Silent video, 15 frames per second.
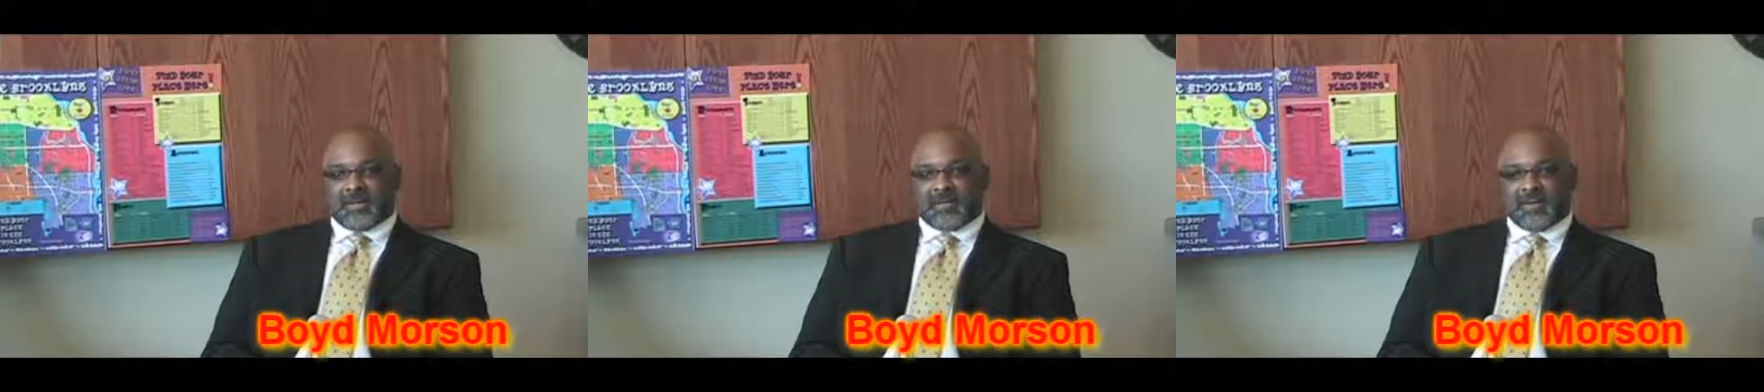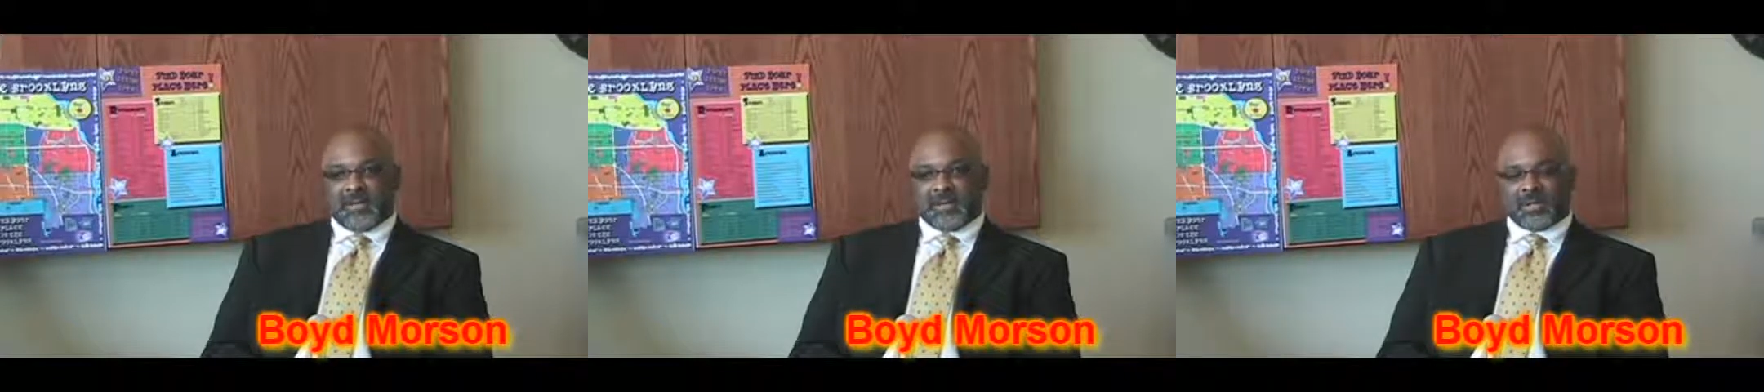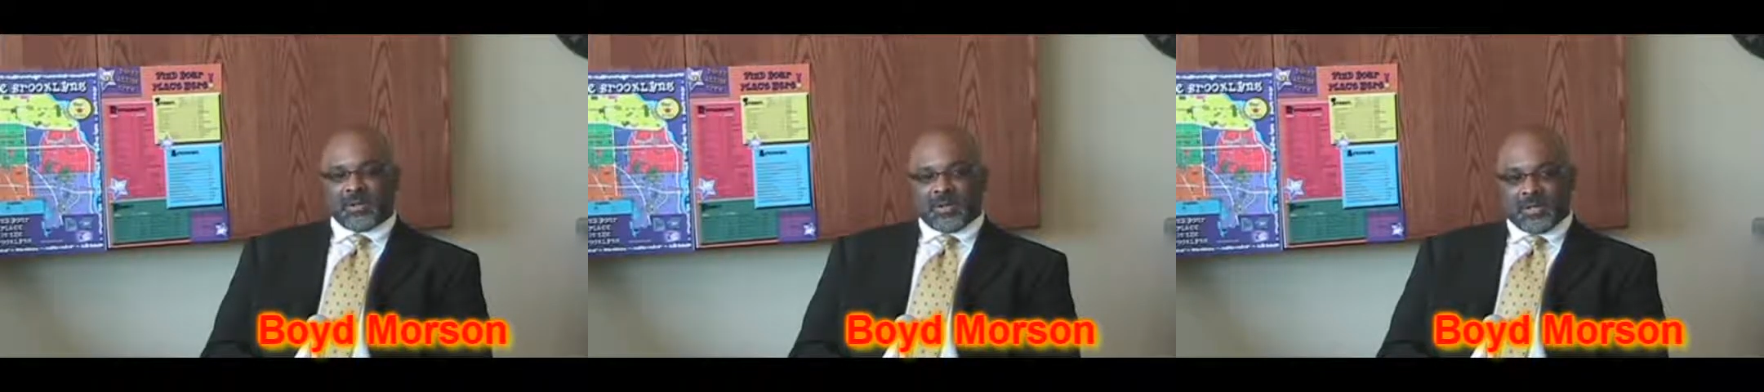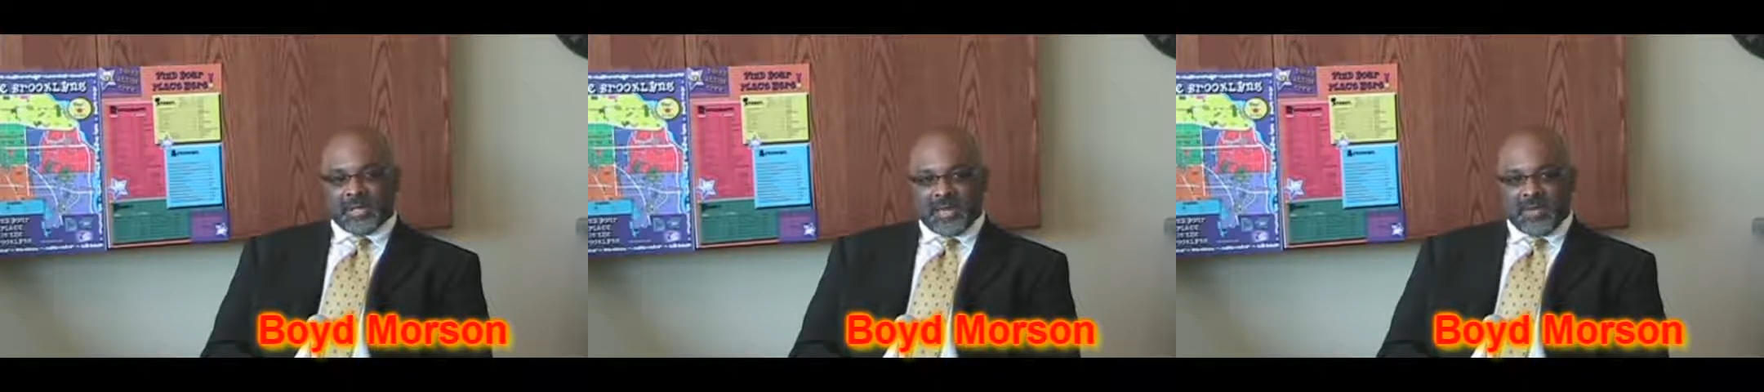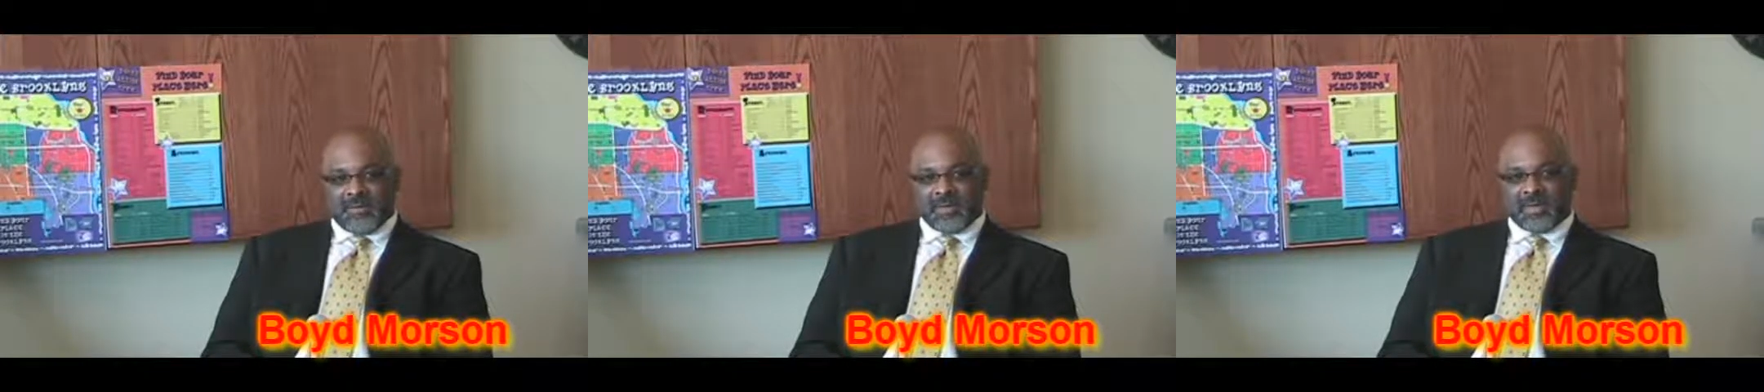vehicle and an
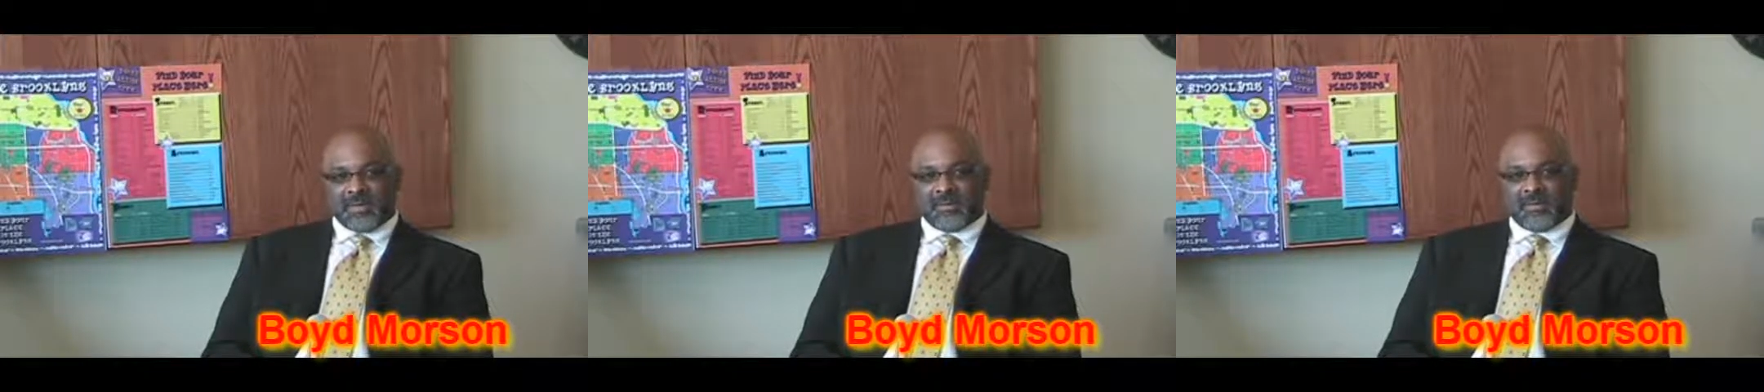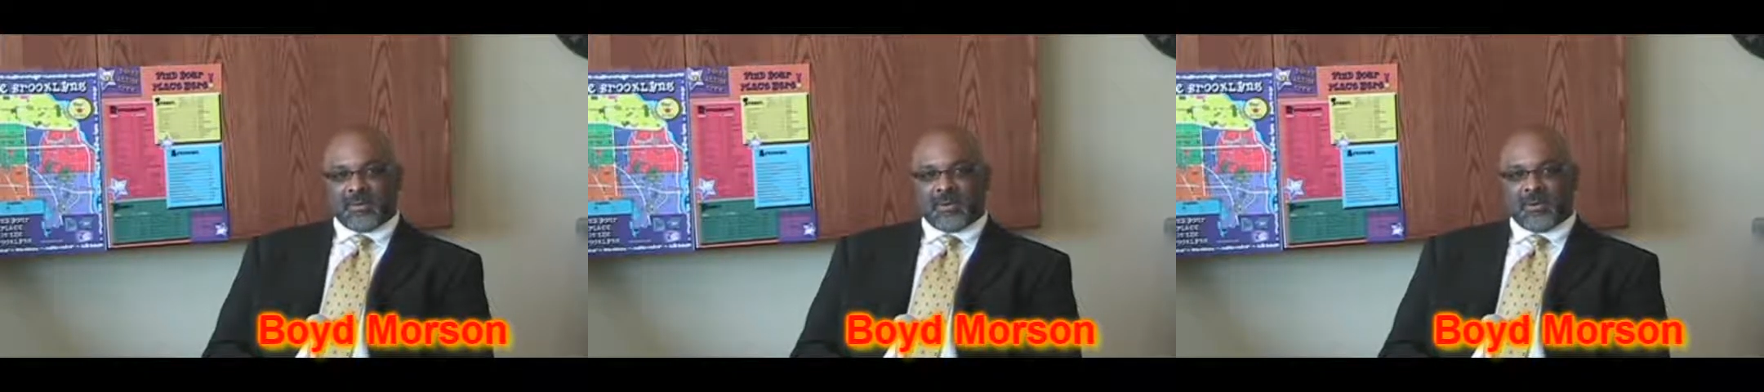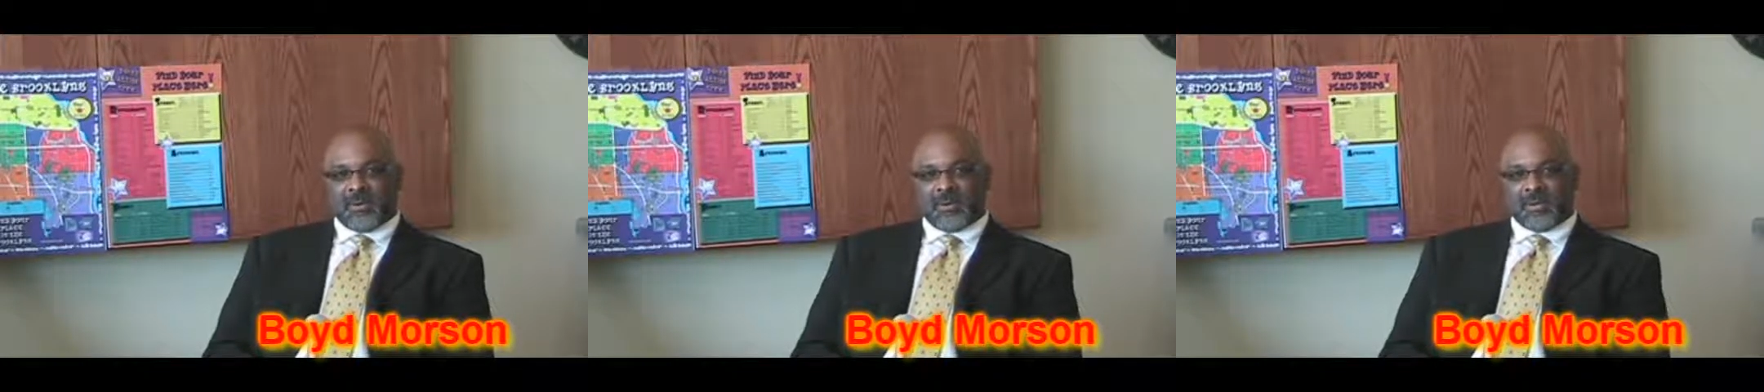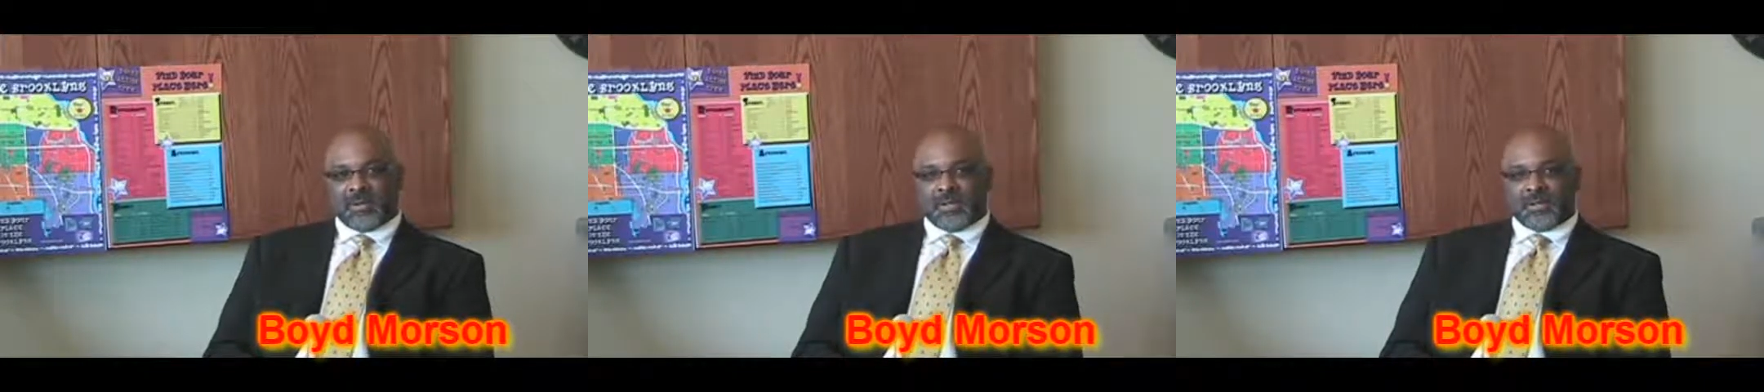advocate for